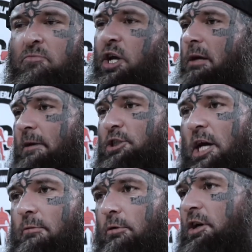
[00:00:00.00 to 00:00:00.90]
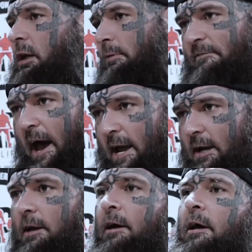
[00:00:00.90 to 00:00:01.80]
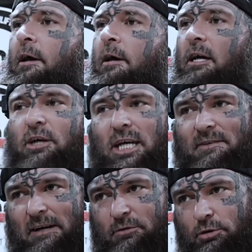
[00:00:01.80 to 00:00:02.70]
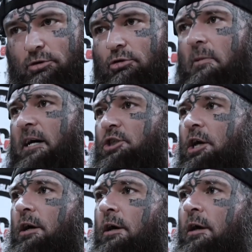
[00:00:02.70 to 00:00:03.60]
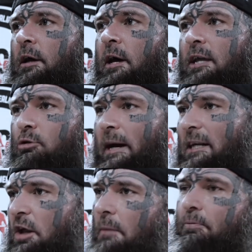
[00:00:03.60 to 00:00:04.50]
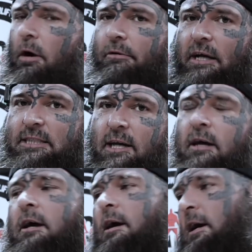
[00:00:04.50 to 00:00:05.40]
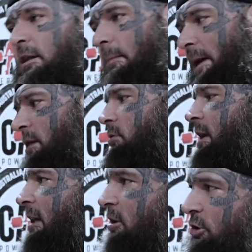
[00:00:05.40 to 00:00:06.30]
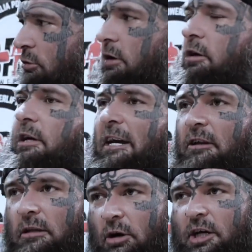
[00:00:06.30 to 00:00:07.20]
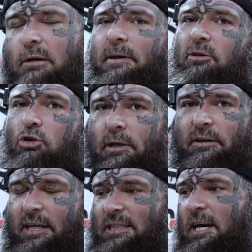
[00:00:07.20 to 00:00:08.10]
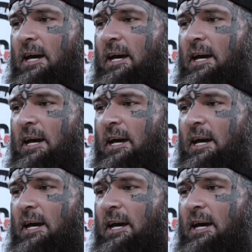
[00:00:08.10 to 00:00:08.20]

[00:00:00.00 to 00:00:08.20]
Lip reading: You can be general, you can be vague. You don't even have to do too much. You'll make a lot of progress. The better you get, the stronger you get, the longer you've been doing this.